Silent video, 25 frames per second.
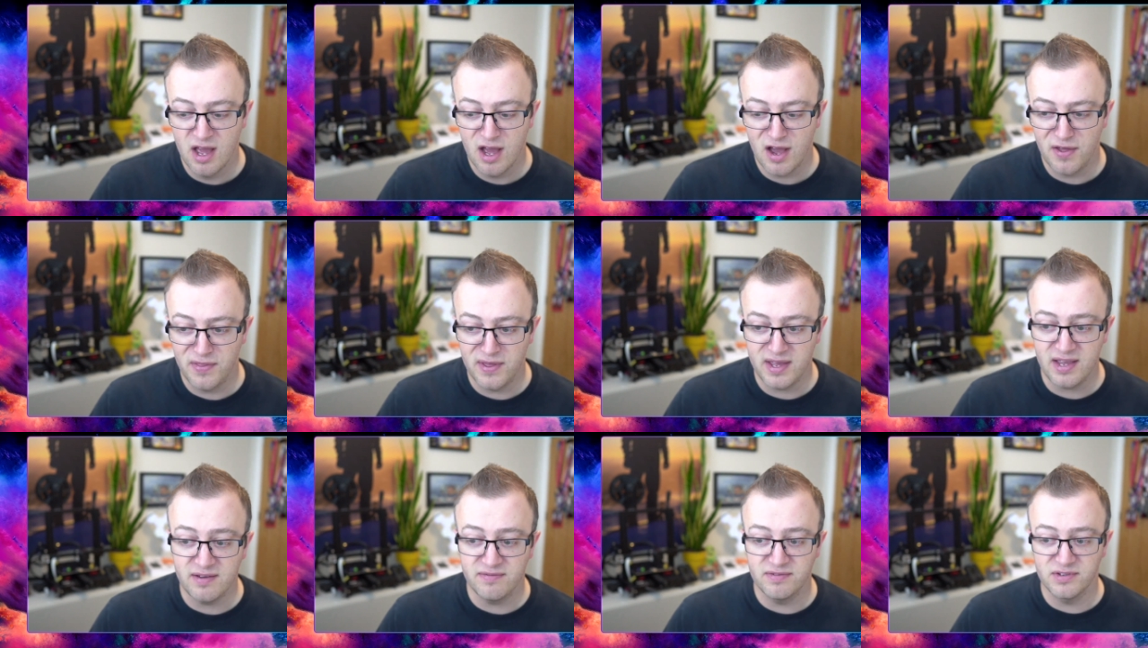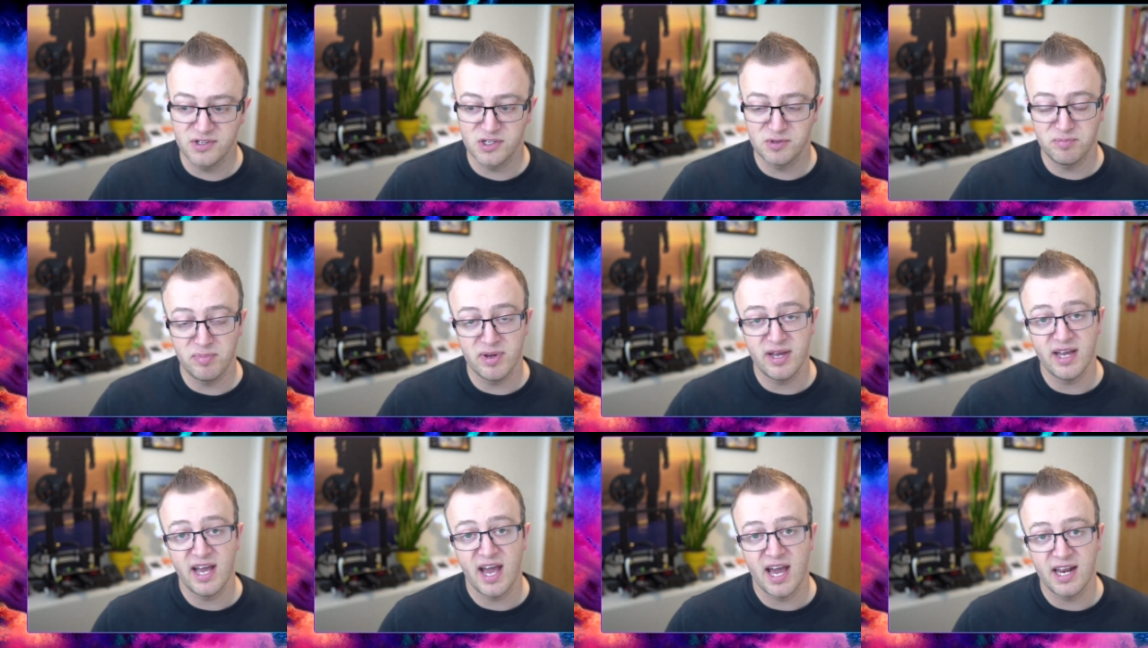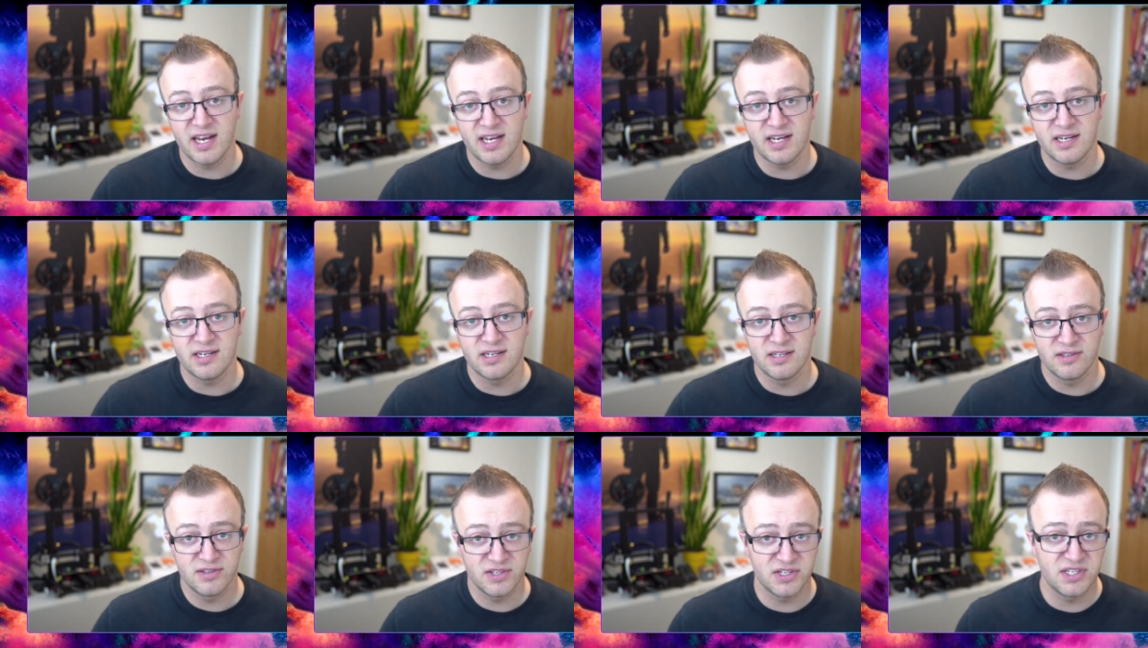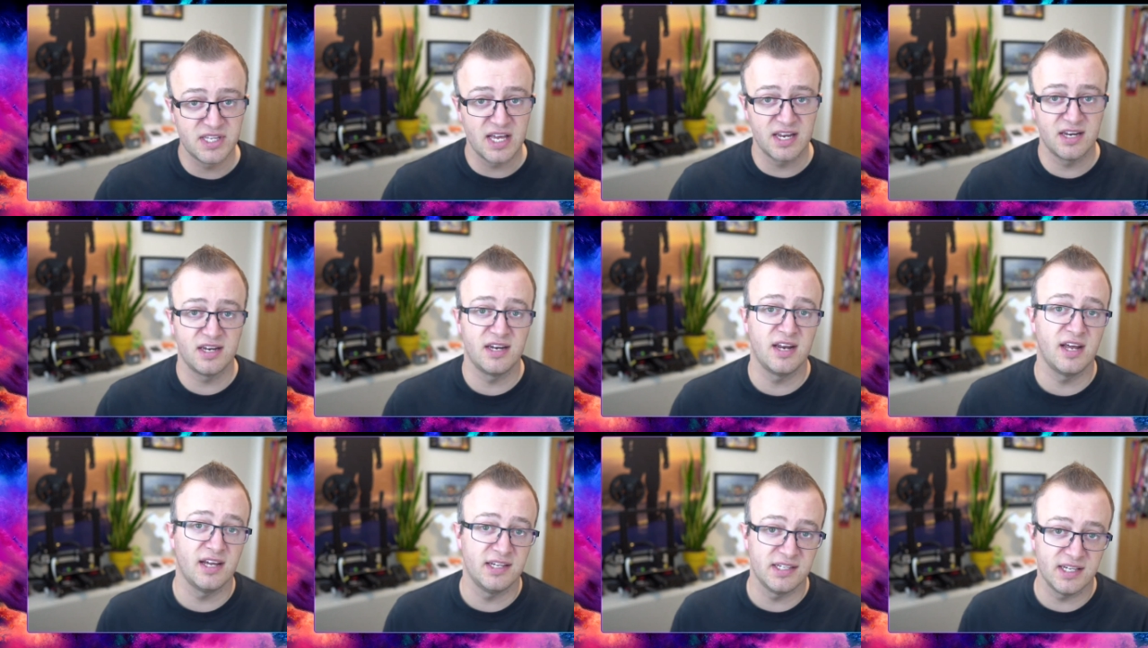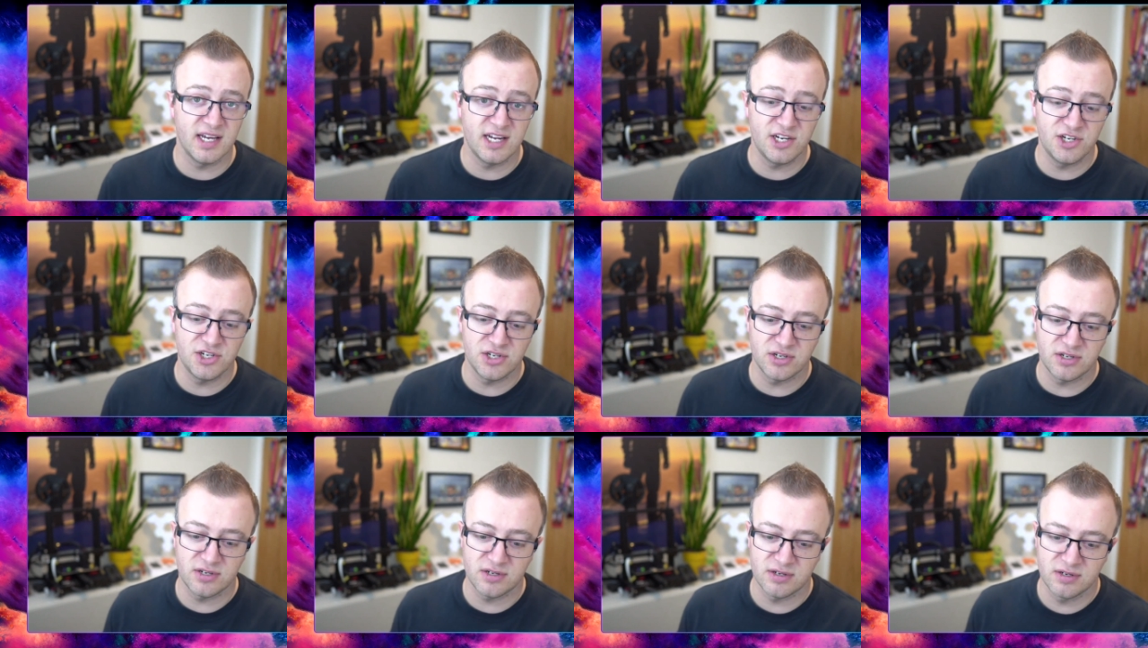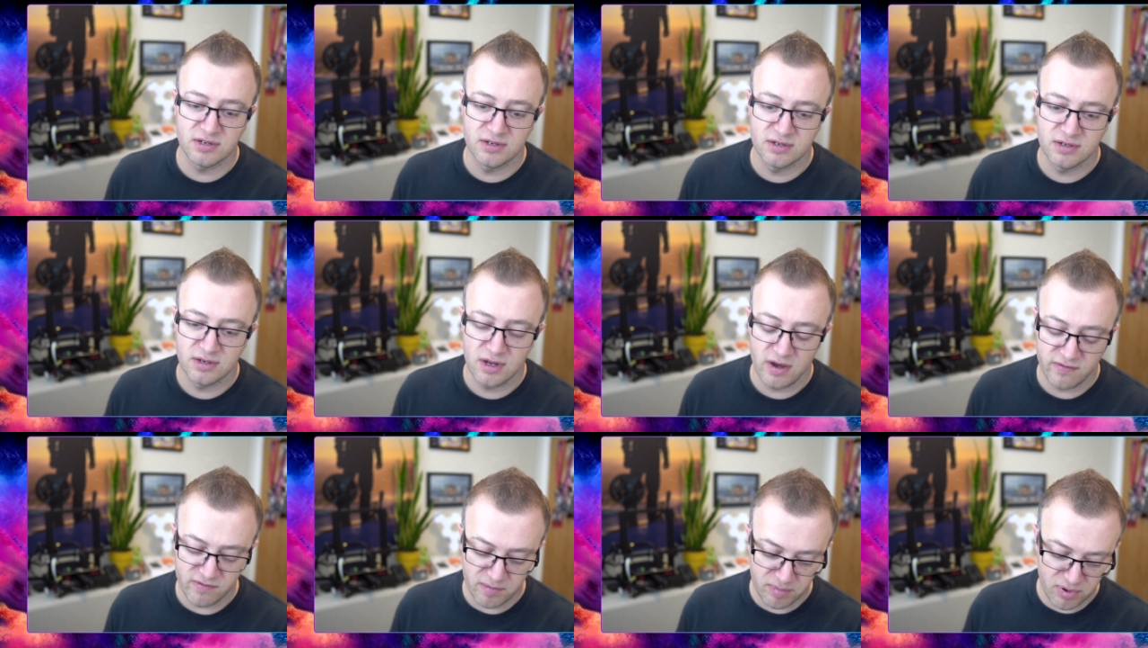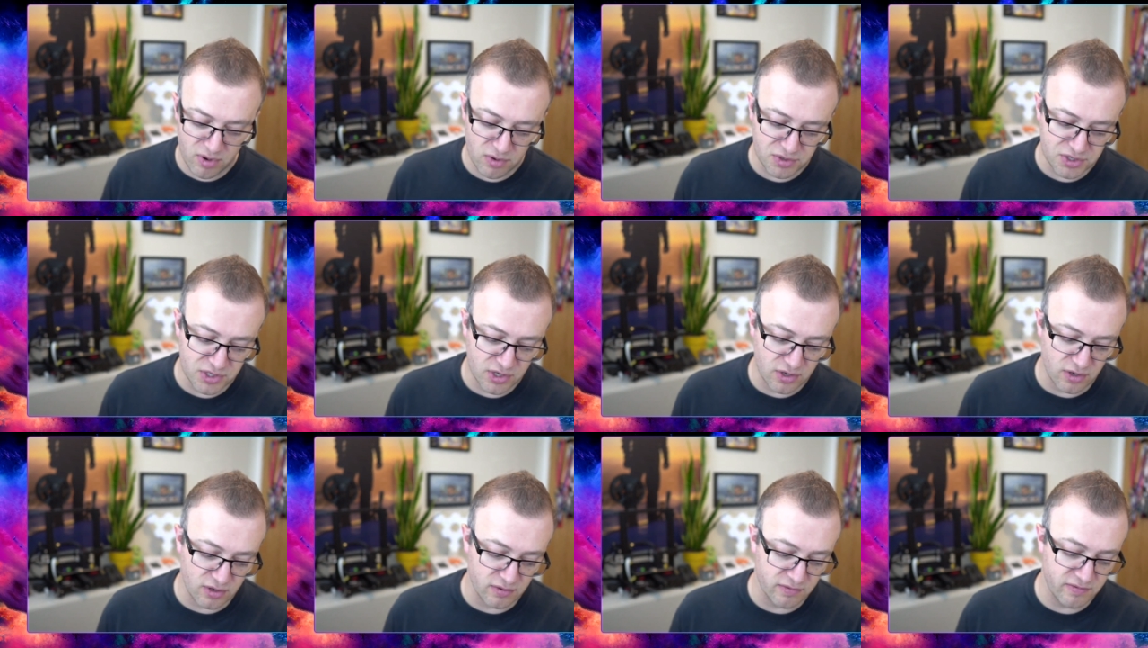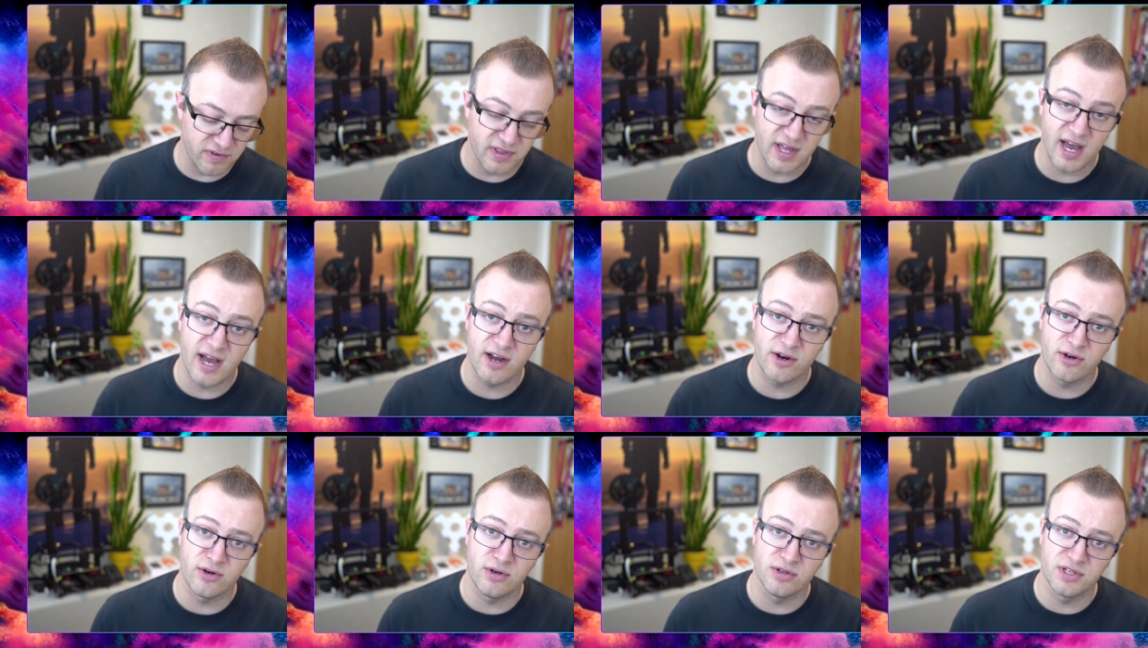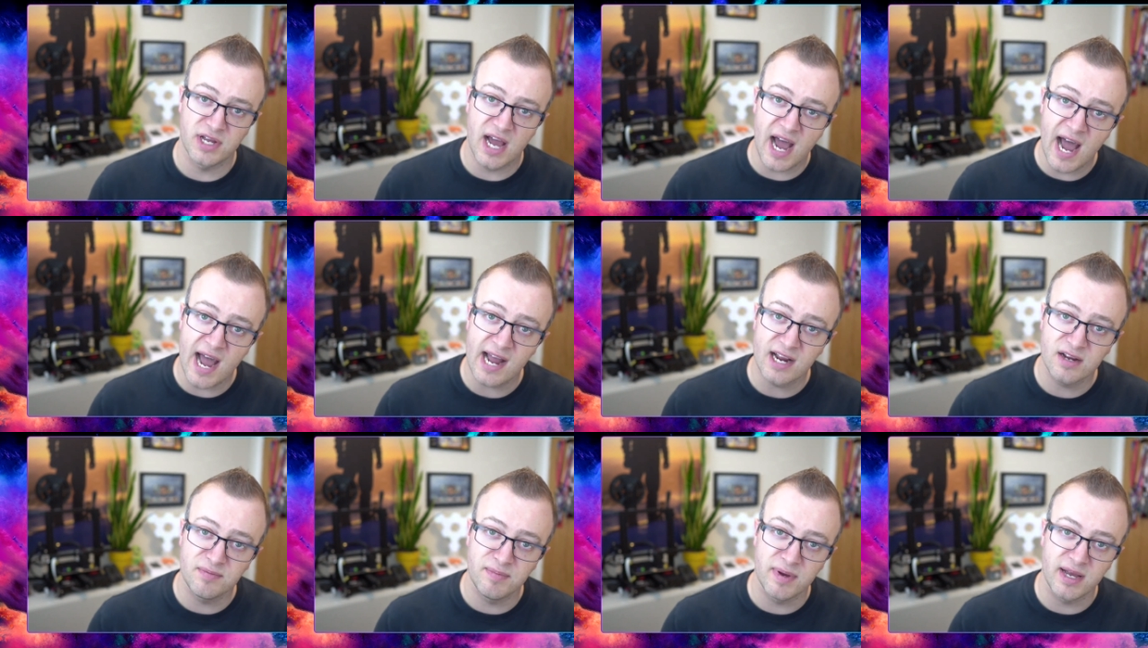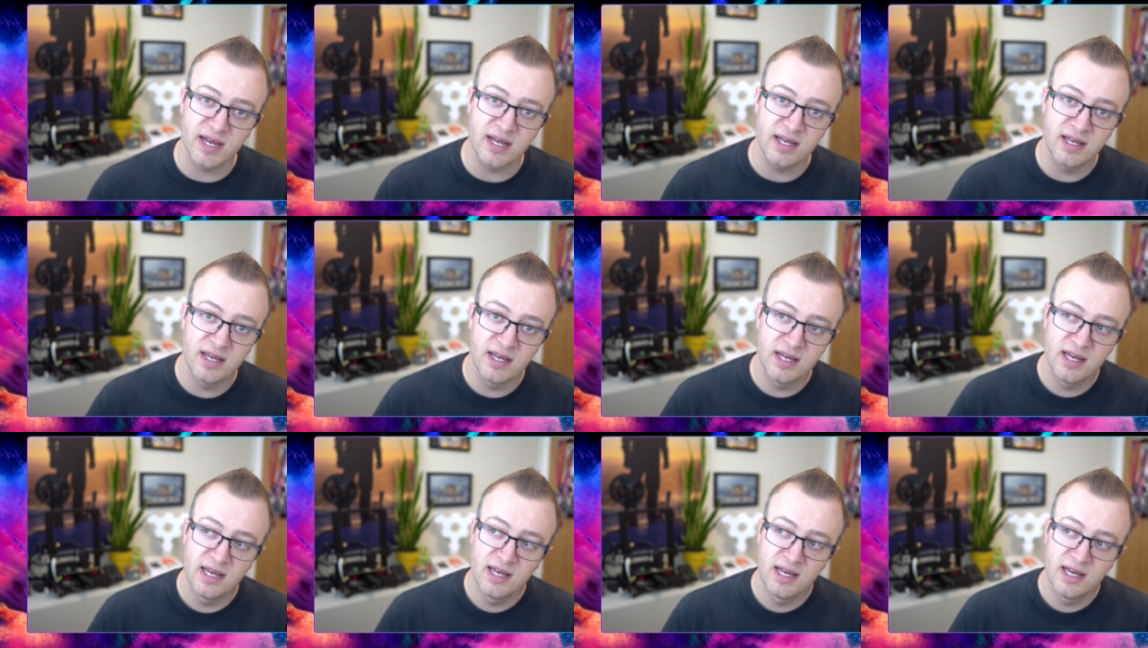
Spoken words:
And they even spearheaded the standardization of a protocol for that called ACME.